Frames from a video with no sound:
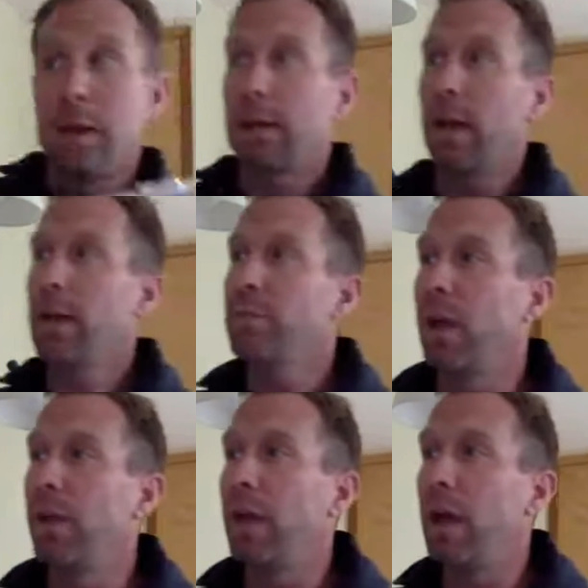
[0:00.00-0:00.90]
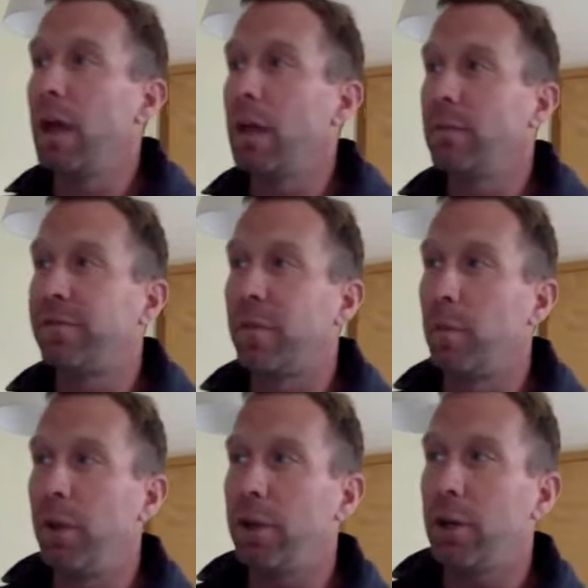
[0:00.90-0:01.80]
Okay, and then
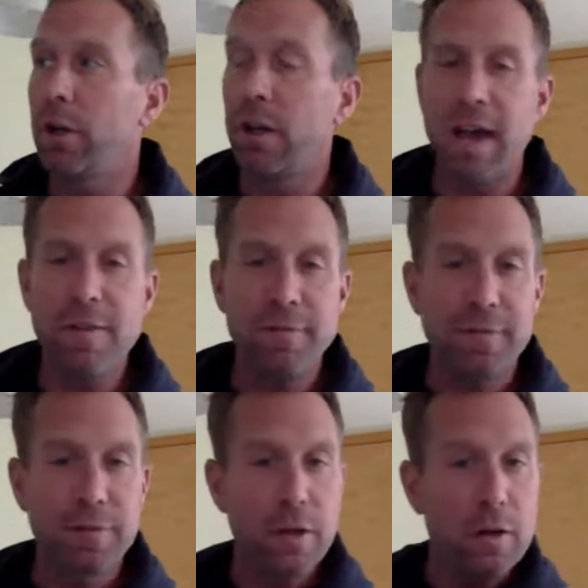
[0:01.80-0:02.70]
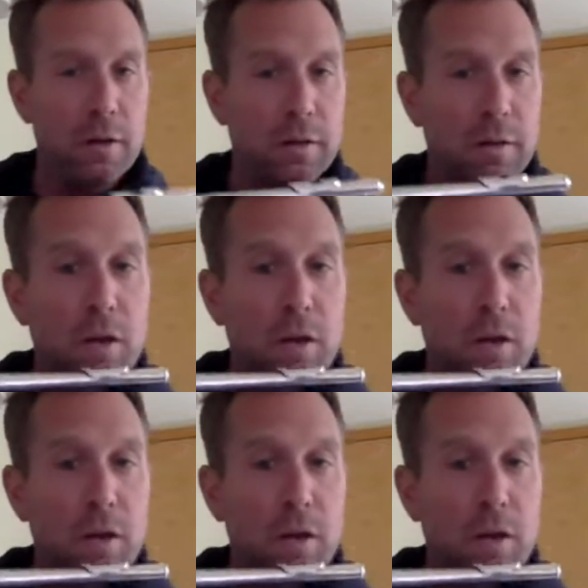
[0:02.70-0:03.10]
familiar F there.